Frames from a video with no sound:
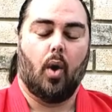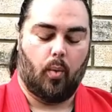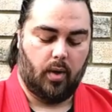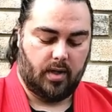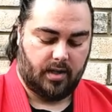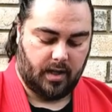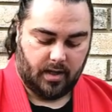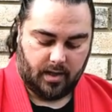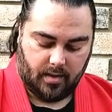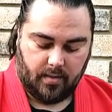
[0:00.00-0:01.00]
One of
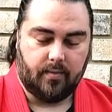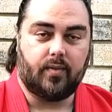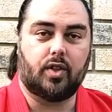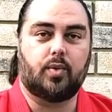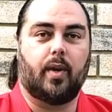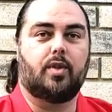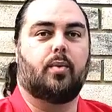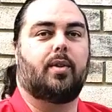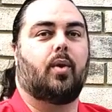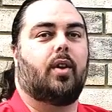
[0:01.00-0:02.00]
the first ways we'll
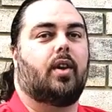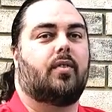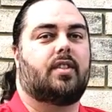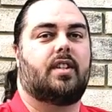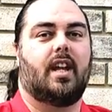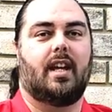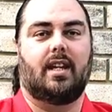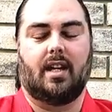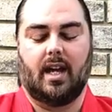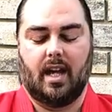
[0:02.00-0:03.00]
be going over today